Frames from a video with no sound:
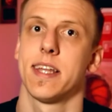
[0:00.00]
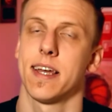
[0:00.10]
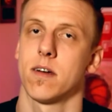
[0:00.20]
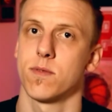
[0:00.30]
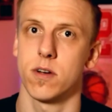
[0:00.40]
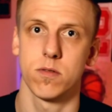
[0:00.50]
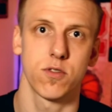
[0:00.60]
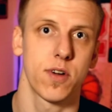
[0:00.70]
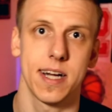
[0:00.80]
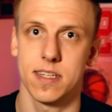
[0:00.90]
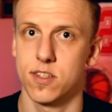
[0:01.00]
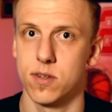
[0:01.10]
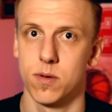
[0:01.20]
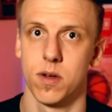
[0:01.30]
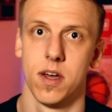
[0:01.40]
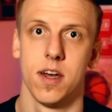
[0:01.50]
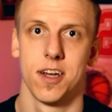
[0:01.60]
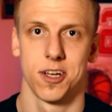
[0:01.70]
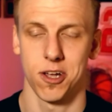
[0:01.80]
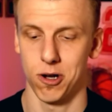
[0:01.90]
down. Don't try to
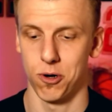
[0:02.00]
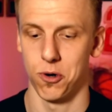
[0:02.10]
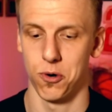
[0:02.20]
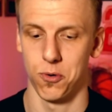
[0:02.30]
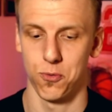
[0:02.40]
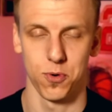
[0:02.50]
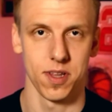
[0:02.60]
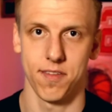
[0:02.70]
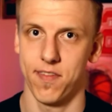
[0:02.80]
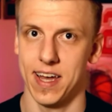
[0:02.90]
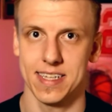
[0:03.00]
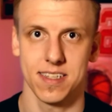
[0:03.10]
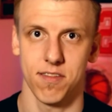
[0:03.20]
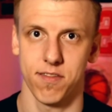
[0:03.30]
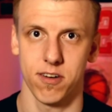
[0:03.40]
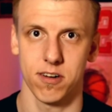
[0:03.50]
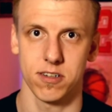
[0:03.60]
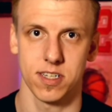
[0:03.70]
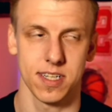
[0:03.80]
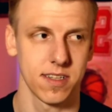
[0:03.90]
go really fast at
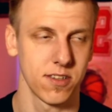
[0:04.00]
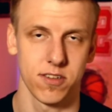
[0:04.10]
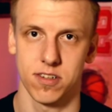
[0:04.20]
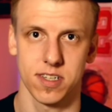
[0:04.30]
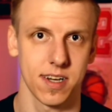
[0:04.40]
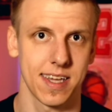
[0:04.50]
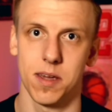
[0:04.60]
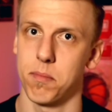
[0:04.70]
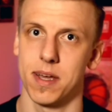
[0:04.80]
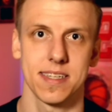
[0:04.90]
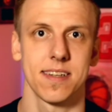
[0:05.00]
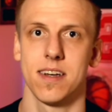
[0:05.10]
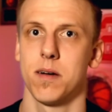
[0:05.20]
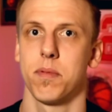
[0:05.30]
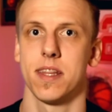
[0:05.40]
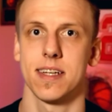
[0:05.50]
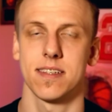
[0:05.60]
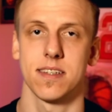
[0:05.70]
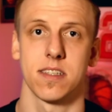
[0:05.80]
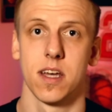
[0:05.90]
first and you're just going to keep messing up in that
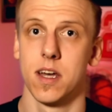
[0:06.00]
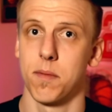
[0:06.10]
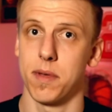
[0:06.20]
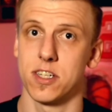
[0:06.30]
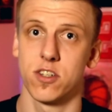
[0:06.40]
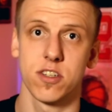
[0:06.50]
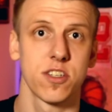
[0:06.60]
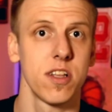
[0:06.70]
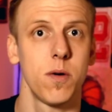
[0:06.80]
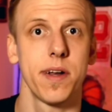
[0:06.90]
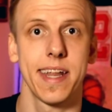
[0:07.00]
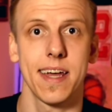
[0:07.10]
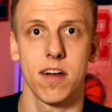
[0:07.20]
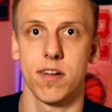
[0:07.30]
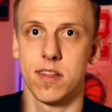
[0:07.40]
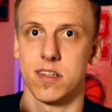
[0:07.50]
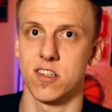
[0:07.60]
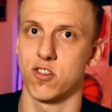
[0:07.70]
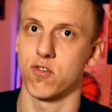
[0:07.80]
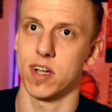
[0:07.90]
sense. Make sure to slow it down and then
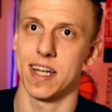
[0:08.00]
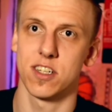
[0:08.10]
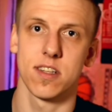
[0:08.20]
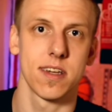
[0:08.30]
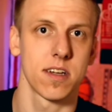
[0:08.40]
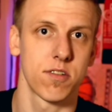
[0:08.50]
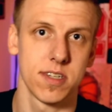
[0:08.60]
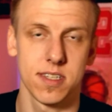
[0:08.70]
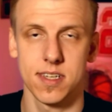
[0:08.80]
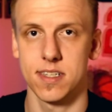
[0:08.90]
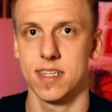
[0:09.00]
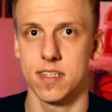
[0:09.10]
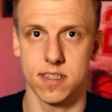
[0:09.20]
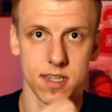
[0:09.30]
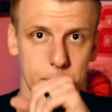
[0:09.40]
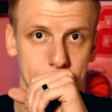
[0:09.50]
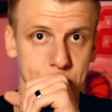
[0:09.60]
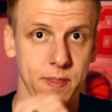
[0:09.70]
just gradually increase the intensity